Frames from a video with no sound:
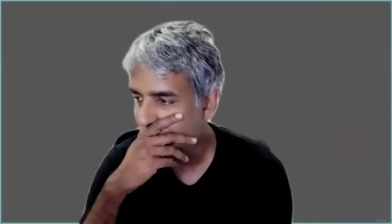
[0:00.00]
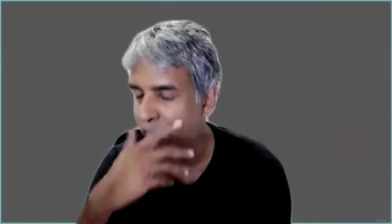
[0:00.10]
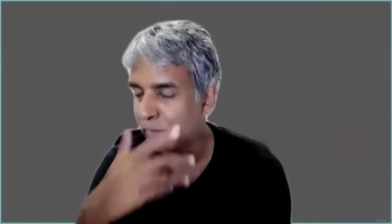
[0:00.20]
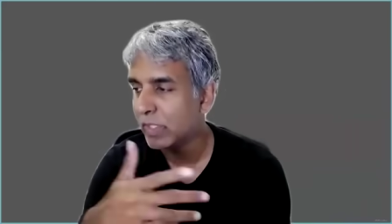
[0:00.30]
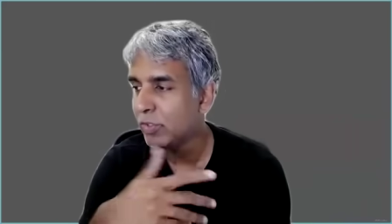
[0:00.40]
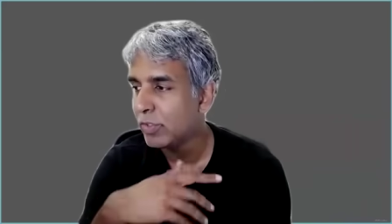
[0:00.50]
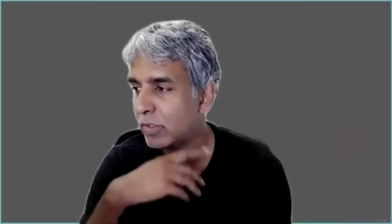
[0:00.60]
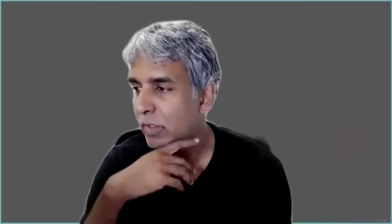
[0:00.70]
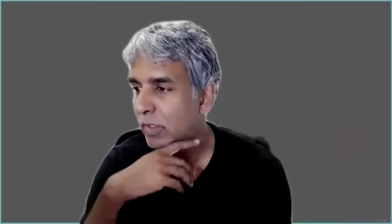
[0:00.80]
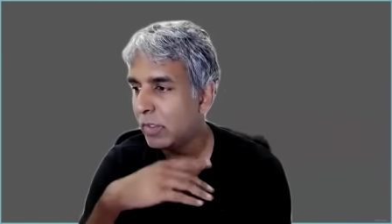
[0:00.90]

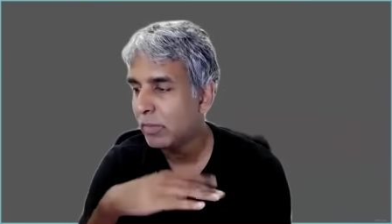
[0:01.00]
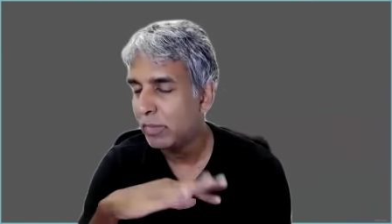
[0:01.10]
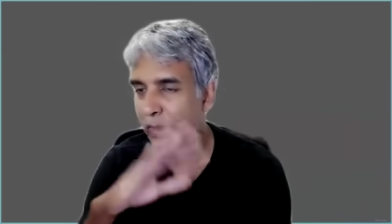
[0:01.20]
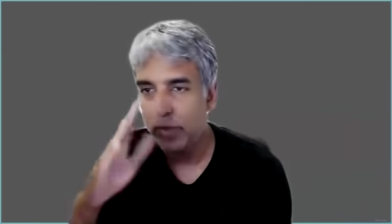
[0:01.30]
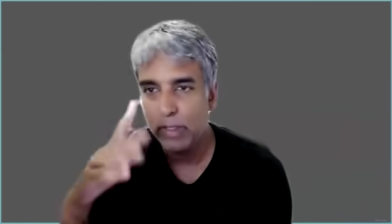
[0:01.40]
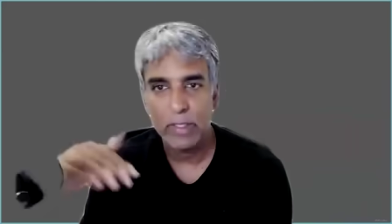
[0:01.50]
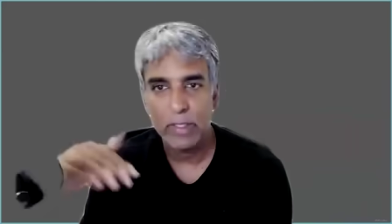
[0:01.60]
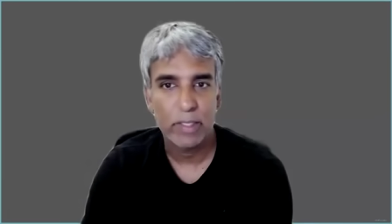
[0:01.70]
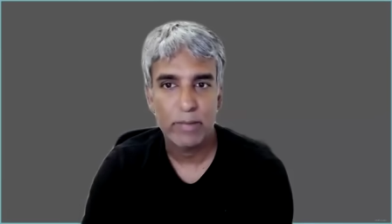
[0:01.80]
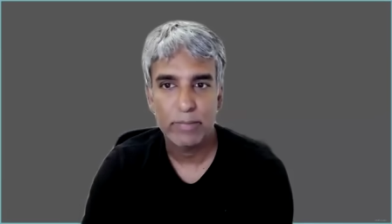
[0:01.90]
operation by putting
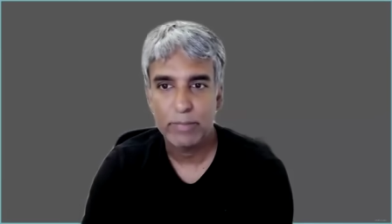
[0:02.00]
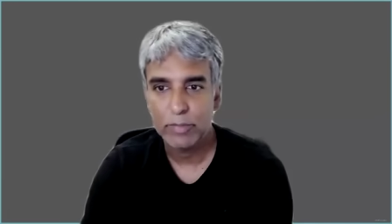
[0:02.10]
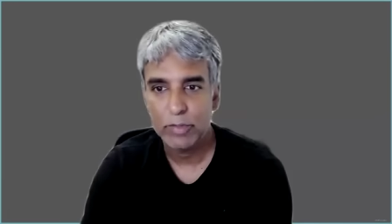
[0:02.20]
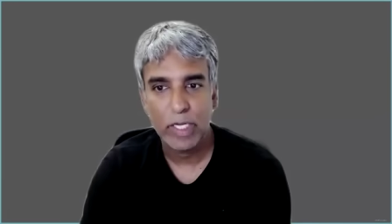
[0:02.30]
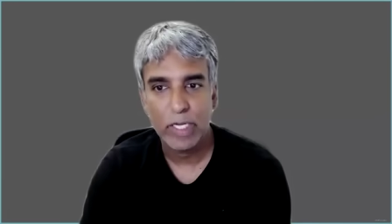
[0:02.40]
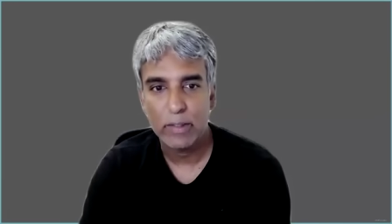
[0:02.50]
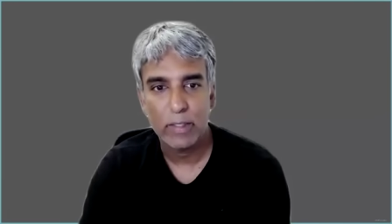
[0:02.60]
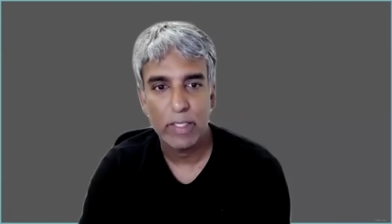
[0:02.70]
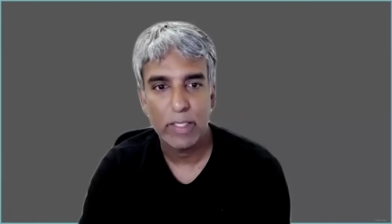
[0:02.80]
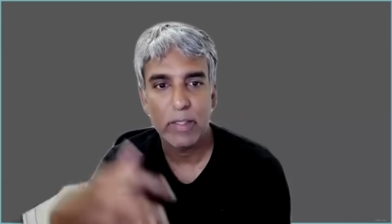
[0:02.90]
like a
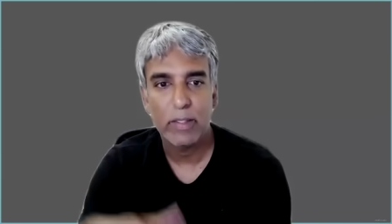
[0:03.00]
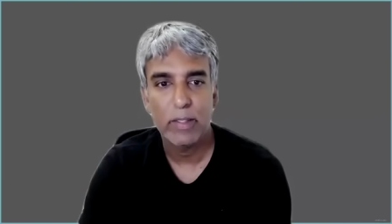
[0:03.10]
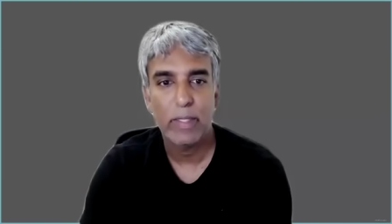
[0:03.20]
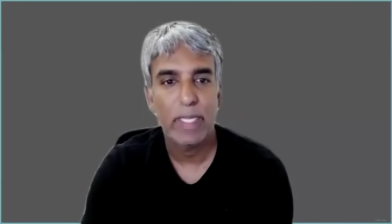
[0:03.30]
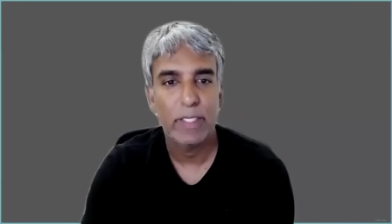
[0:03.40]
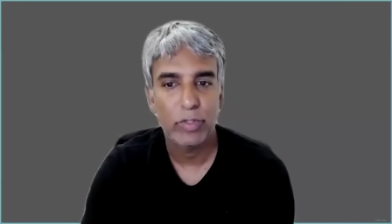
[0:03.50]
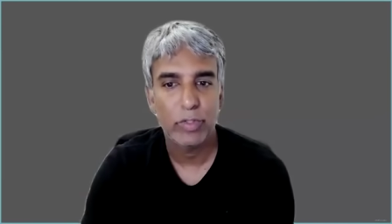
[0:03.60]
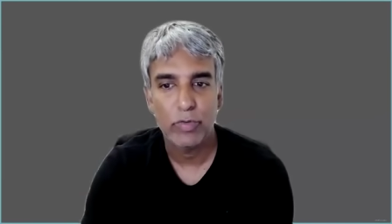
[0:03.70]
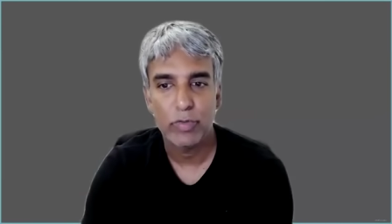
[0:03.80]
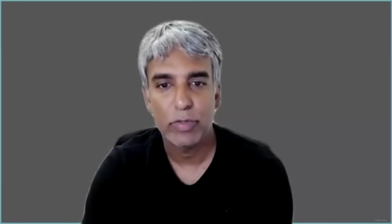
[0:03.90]
chain link
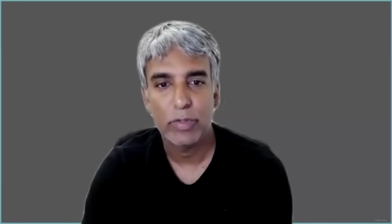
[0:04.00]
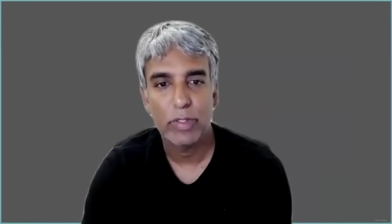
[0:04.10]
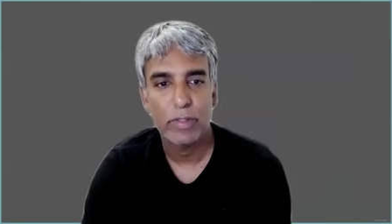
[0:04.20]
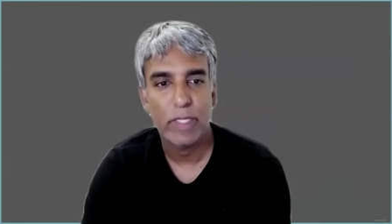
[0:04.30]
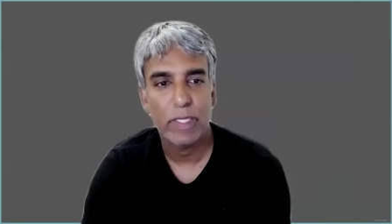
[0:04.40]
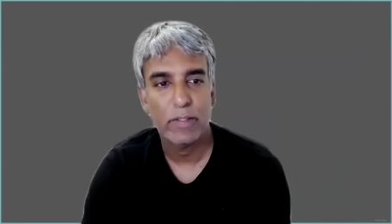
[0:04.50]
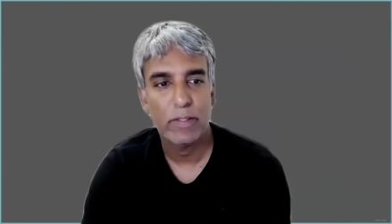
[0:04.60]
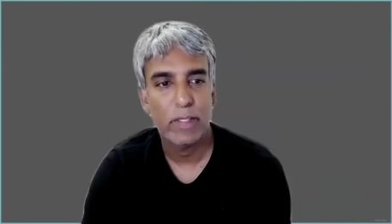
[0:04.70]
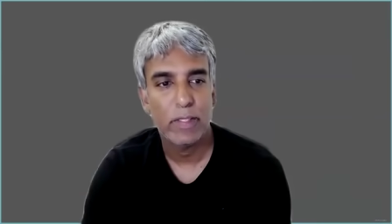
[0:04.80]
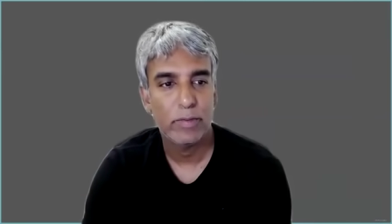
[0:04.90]
cage over their
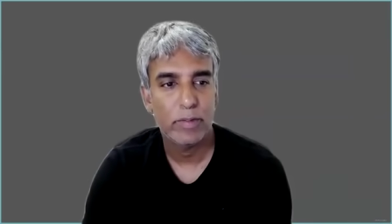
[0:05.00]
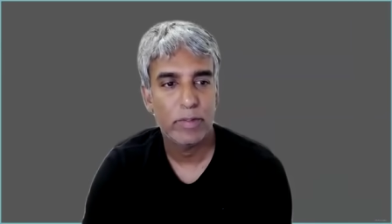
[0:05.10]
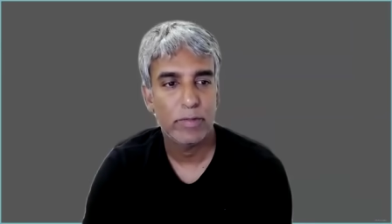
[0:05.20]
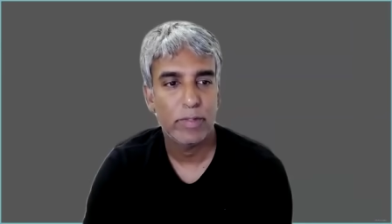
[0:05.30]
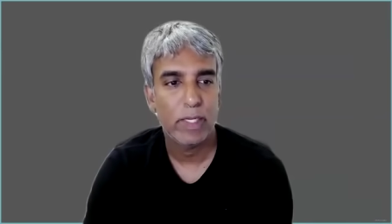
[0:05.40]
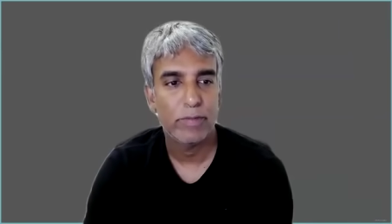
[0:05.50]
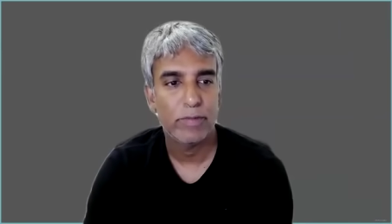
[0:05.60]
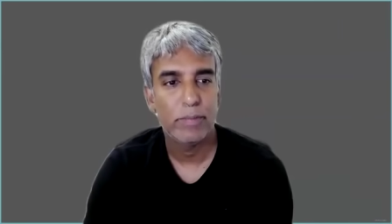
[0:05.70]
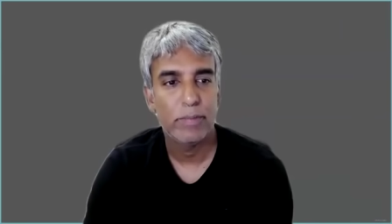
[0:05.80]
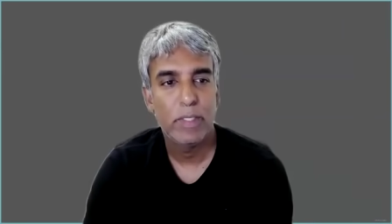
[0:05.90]
tanks now, if they
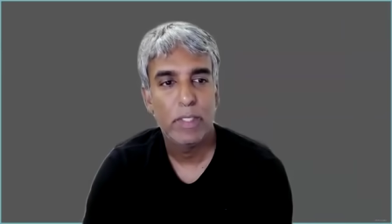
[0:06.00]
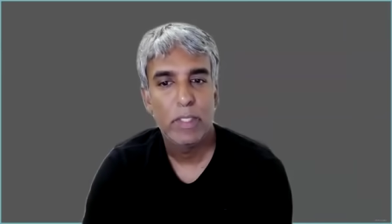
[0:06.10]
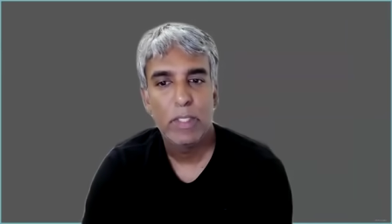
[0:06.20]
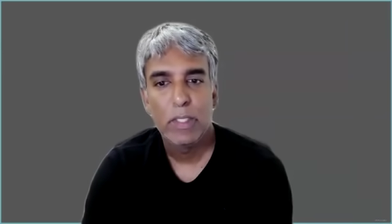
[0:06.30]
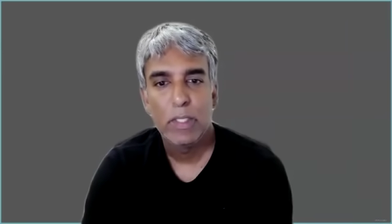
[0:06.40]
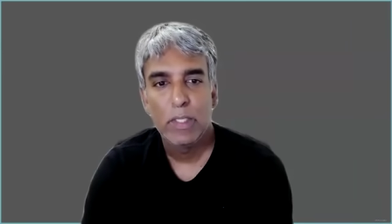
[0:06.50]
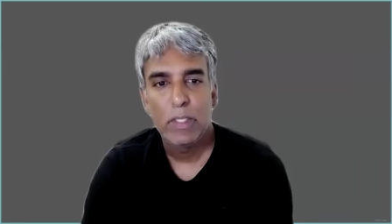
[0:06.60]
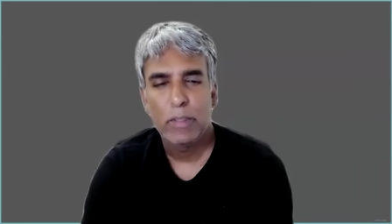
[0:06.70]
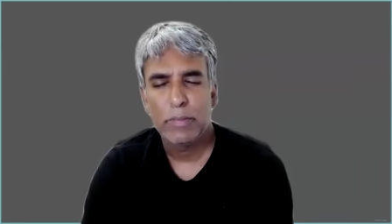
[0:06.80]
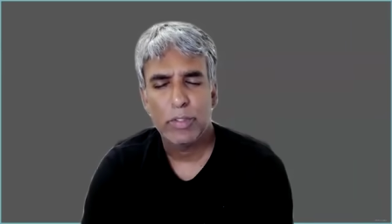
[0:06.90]
have them.
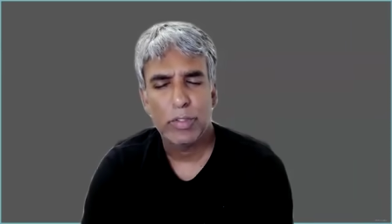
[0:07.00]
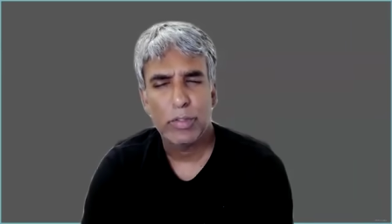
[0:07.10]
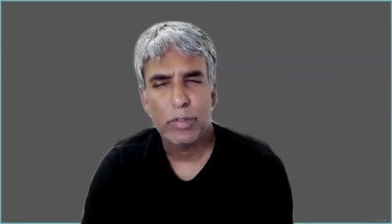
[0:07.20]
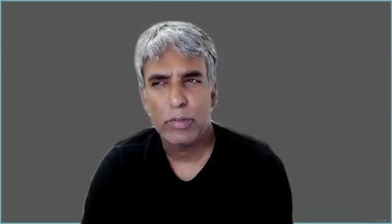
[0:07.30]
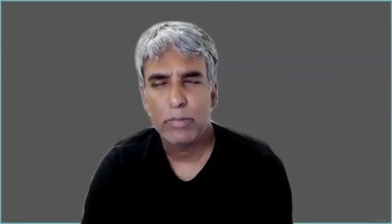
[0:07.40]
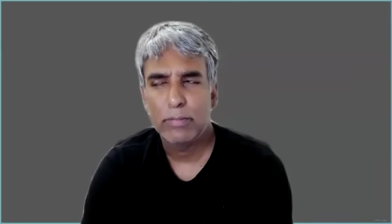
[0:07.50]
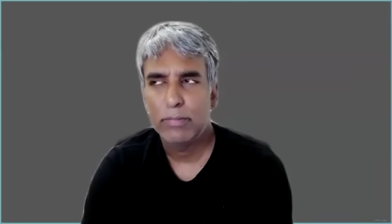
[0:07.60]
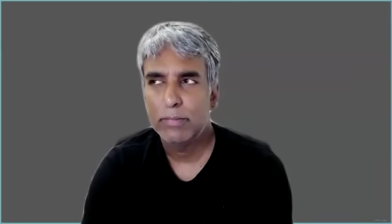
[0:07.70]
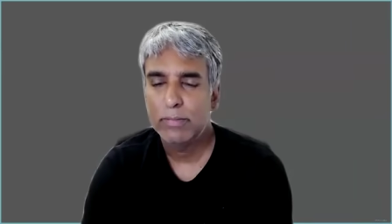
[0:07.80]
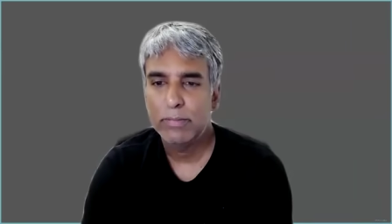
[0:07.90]
Not sure
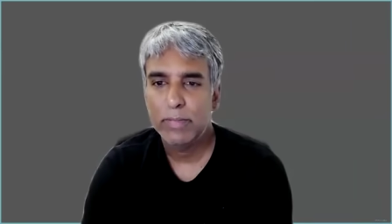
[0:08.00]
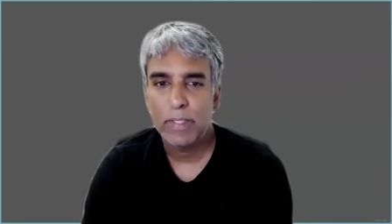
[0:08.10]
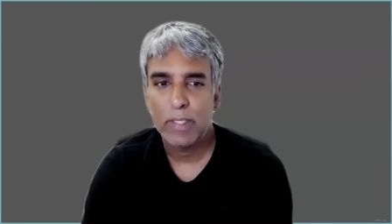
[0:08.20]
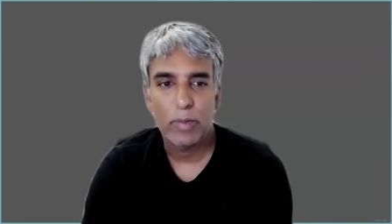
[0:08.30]
that